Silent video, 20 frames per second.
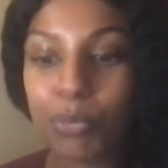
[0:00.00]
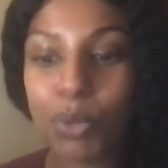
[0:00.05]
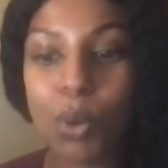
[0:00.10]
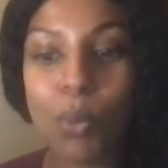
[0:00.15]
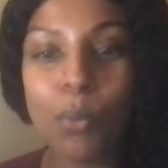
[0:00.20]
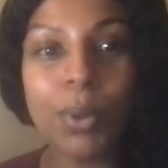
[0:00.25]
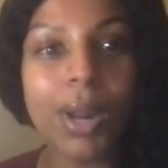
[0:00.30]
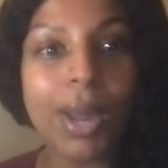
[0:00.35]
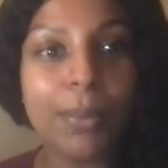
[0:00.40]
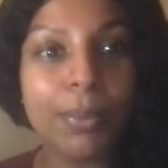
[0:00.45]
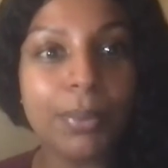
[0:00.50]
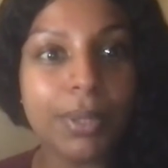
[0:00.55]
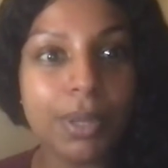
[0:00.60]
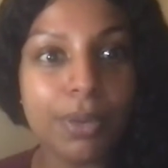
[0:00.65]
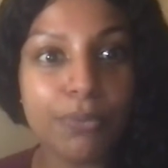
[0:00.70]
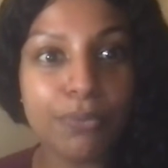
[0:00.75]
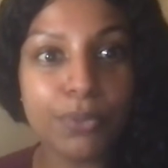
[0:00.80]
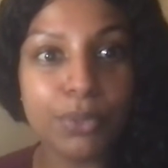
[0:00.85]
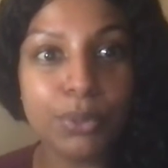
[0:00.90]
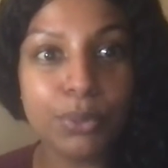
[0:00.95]
what I would
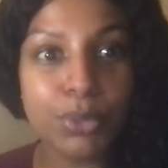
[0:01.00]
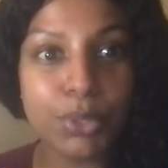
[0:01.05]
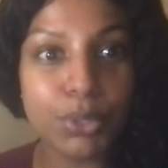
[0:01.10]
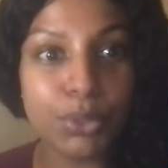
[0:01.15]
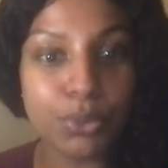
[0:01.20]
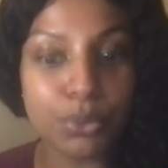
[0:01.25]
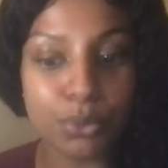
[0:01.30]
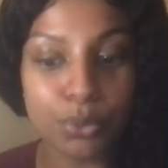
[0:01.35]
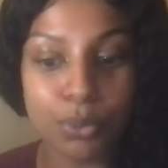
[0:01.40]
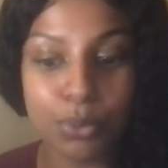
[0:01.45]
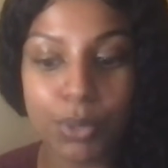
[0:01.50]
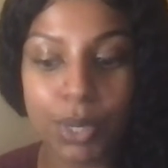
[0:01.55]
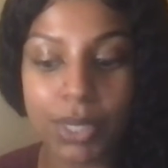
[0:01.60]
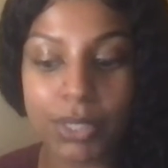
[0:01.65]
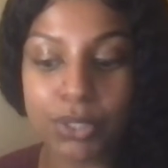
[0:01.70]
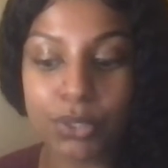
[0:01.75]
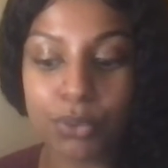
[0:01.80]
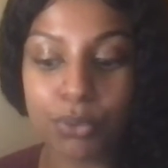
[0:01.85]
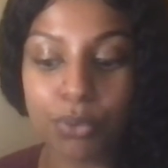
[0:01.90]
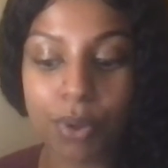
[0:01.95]
love for you to do
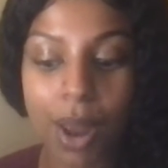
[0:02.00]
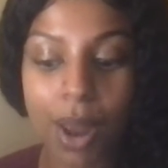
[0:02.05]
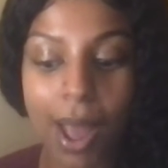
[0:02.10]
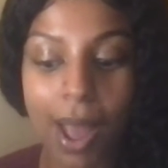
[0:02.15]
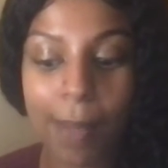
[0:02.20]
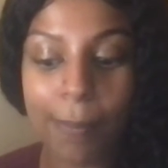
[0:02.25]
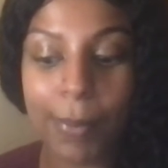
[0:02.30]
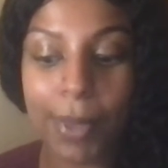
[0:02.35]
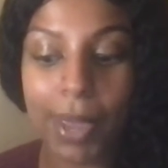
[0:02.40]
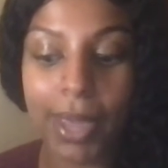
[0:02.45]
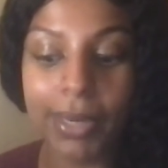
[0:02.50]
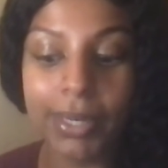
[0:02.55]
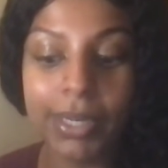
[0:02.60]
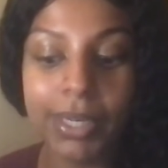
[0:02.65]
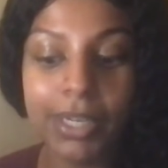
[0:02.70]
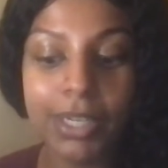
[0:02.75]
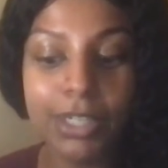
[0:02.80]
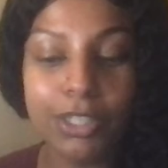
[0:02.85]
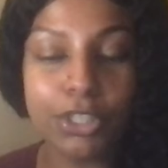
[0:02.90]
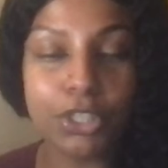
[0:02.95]
is grab
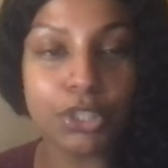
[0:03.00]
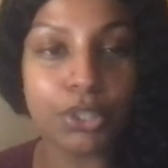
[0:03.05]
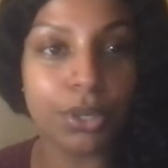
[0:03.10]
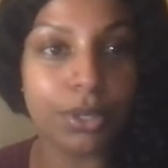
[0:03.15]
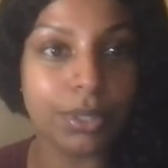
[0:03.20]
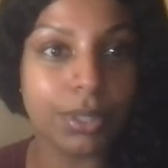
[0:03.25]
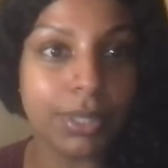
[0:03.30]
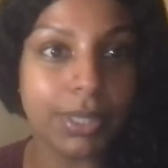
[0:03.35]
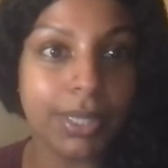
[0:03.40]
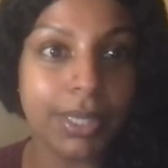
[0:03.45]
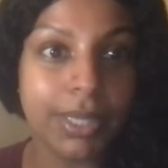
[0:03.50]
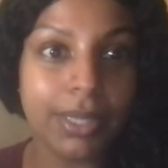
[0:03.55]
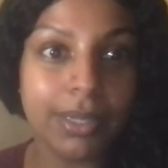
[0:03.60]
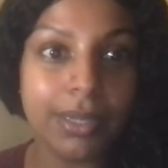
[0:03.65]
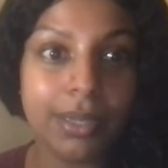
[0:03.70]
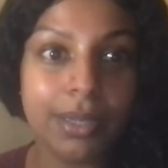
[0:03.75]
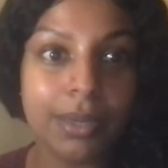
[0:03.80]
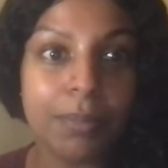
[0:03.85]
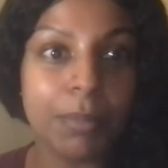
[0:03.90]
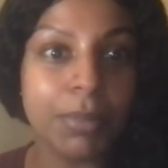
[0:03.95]
any
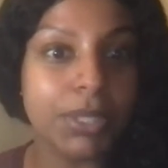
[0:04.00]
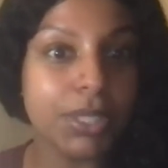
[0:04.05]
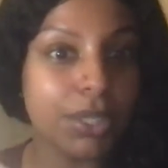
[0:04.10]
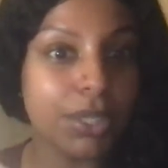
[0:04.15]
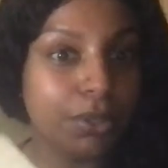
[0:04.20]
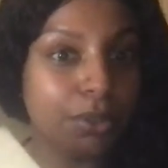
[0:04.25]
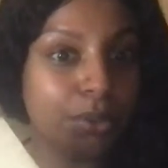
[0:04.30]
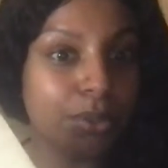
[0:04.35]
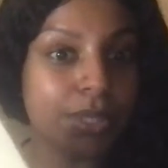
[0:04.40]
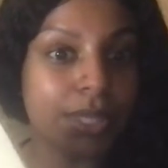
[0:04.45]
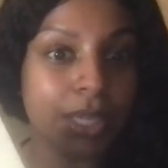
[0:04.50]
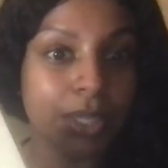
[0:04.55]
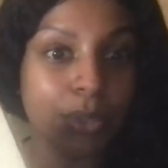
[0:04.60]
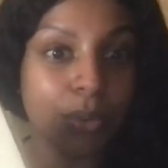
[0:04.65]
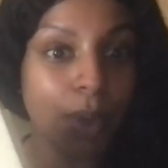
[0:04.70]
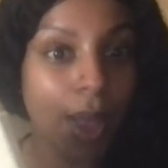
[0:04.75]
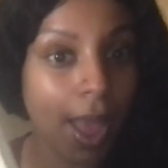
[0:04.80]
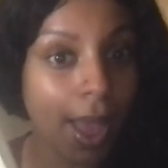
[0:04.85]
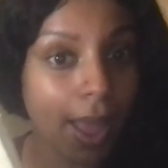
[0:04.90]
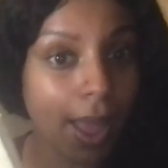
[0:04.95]
journaling materials that
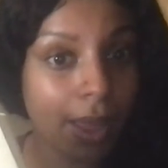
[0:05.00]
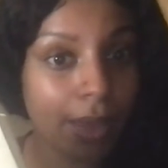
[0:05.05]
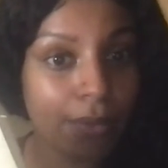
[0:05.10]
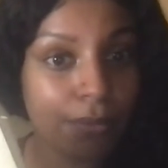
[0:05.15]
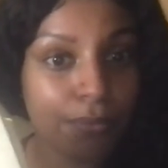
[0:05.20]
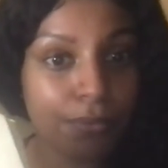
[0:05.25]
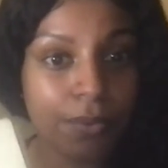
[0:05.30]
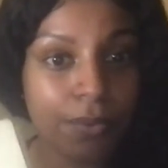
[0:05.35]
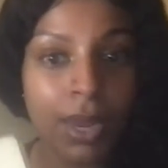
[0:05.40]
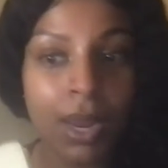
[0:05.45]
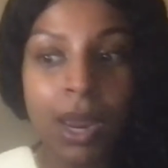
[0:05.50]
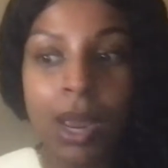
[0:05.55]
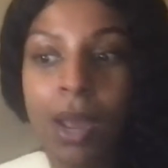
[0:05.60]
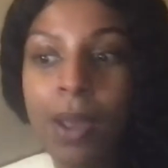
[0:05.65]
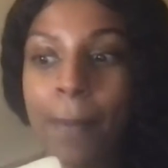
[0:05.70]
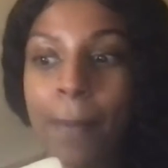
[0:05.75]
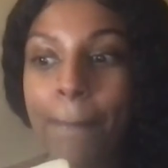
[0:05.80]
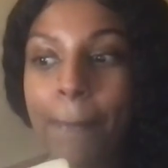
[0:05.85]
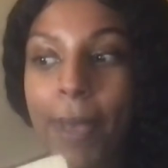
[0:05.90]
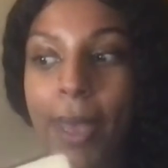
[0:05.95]
you have,
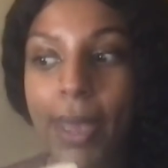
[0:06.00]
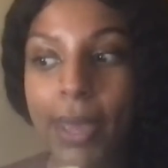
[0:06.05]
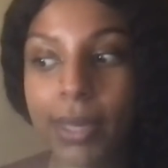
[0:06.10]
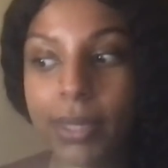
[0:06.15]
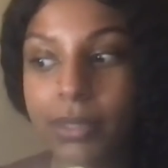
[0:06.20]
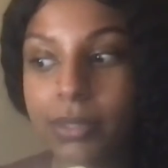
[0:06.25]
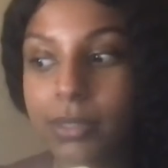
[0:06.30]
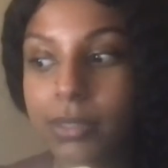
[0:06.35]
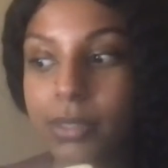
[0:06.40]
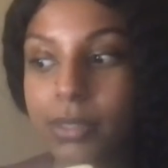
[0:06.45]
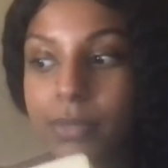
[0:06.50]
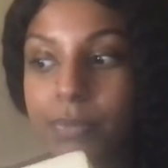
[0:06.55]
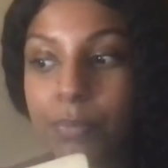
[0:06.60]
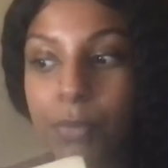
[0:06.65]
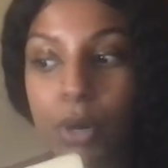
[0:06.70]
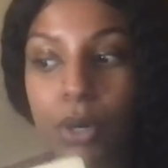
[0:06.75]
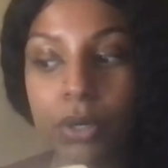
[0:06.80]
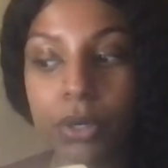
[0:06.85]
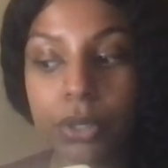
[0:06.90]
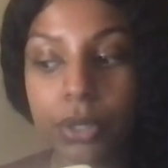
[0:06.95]
pens,
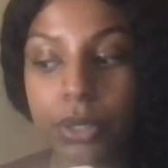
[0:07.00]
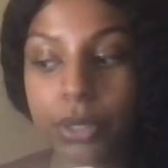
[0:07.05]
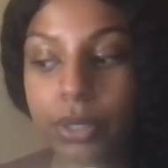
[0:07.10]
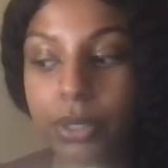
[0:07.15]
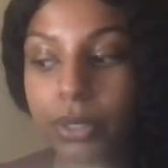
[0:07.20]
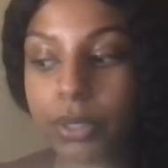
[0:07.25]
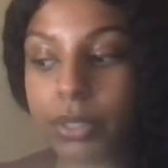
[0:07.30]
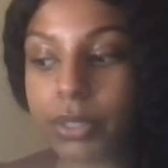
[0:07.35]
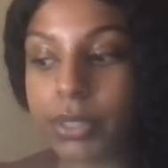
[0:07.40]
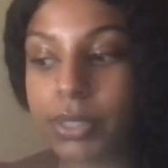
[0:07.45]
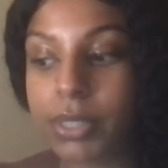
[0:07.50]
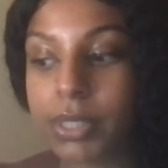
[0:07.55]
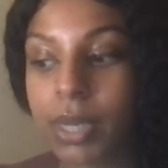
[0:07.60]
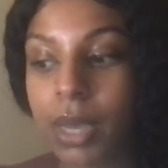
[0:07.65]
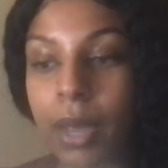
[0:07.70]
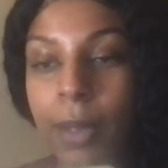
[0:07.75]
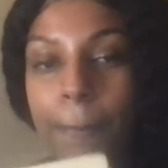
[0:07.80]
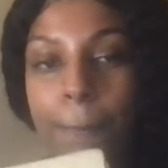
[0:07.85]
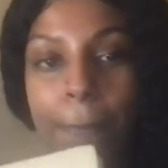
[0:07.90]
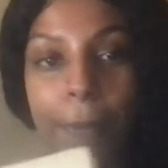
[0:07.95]
markers,
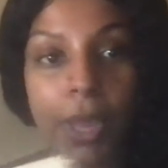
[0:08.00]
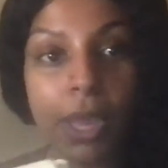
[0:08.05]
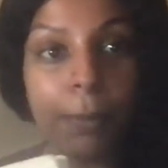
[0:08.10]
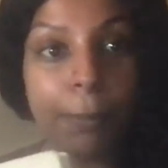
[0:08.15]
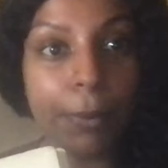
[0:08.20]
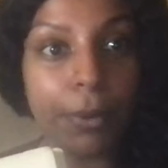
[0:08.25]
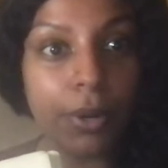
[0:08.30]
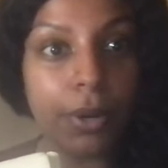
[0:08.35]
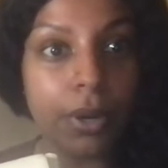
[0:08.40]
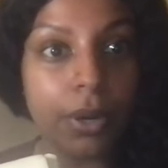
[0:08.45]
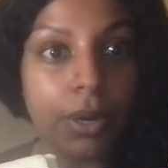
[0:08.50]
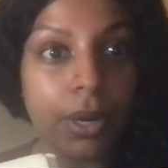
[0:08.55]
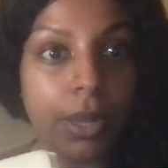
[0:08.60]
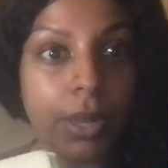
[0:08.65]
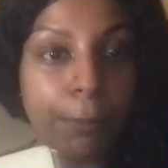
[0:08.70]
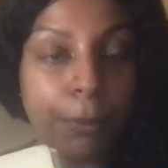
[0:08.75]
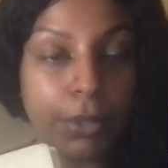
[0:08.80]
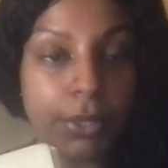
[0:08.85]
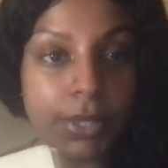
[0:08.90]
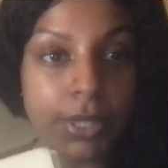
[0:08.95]
paper
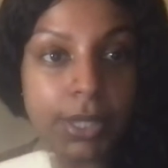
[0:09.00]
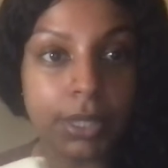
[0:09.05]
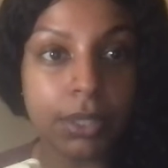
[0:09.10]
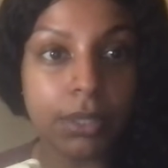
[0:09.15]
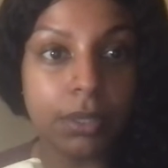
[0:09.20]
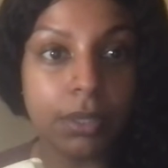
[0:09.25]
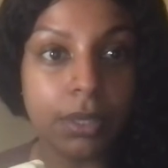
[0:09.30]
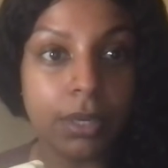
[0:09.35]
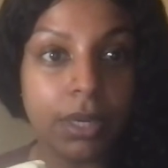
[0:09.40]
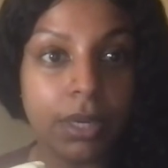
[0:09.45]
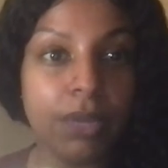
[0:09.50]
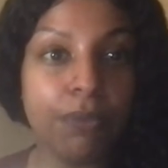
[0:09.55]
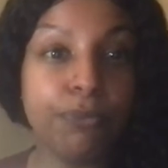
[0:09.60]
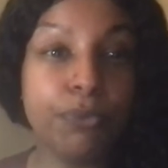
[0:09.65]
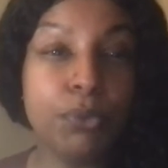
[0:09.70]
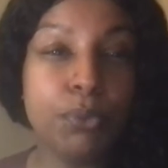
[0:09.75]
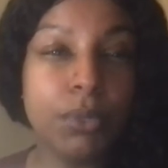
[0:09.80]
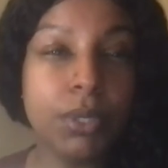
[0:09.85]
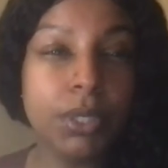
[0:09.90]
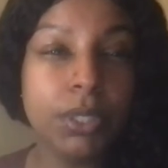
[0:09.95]
in particular. If
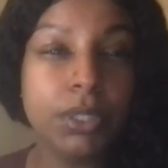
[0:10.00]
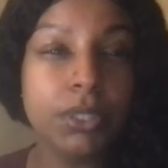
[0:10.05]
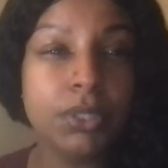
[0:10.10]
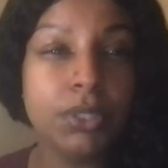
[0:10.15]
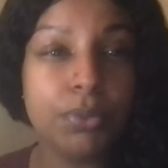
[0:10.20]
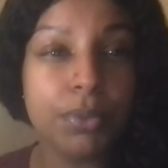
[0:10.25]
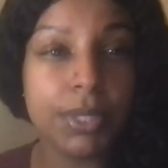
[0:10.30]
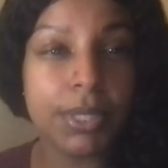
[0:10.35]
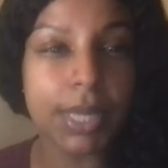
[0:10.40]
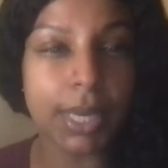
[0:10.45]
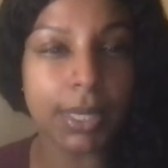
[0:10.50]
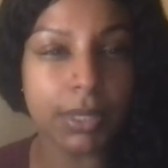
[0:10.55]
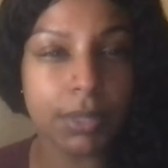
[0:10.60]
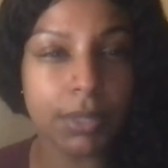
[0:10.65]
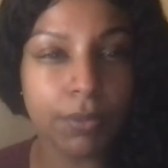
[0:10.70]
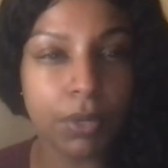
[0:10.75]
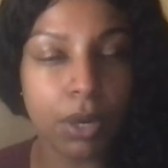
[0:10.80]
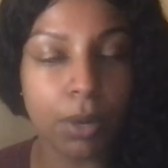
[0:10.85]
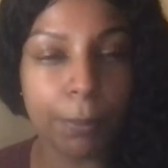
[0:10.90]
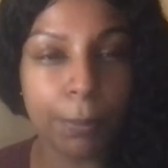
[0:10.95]
you could do this
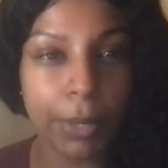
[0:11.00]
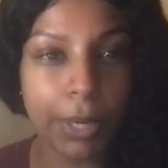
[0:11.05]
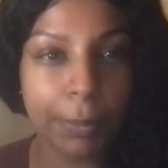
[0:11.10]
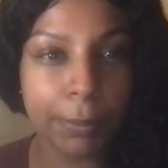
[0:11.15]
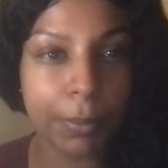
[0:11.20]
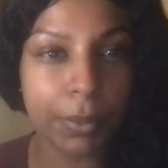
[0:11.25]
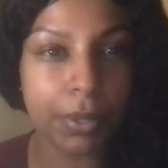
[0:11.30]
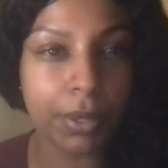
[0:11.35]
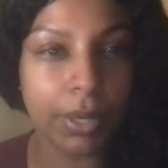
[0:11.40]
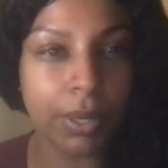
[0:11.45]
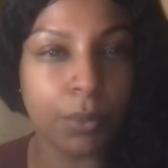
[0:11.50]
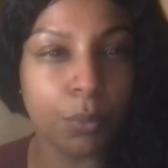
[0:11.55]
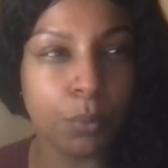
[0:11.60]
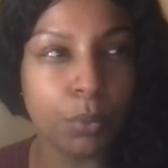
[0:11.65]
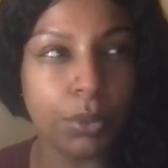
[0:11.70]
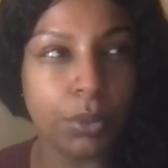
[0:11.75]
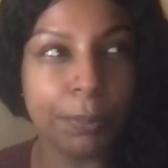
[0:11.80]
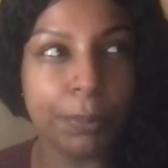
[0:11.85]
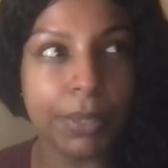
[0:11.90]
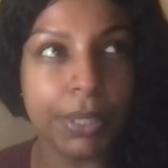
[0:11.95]
activity on paper, it
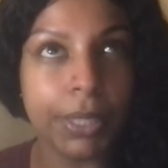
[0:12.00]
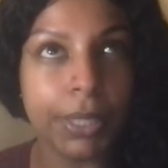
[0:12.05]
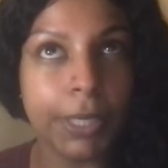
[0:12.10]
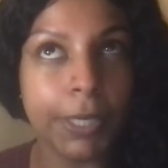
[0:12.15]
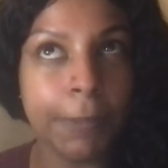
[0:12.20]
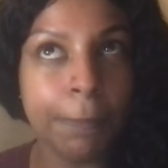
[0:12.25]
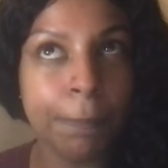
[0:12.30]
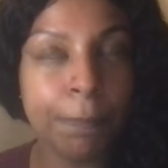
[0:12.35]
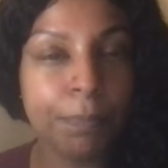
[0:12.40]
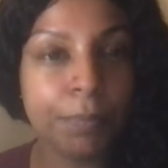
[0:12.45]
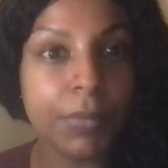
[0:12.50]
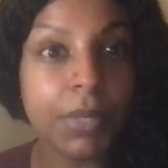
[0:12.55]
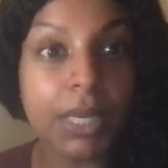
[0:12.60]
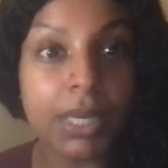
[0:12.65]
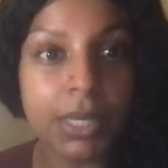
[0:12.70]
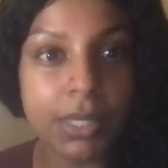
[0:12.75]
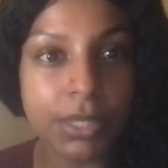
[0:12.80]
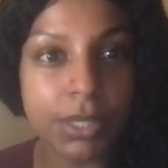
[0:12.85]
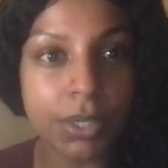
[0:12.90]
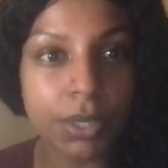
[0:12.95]
would be
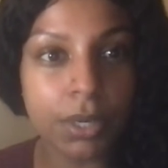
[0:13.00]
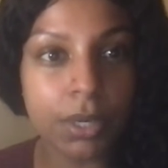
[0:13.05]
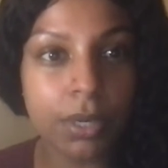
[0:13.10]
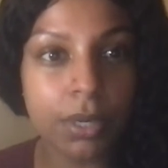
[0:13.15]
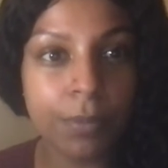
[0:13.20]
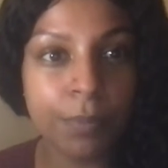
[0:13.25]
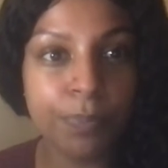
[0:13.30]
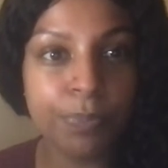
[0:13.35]
easier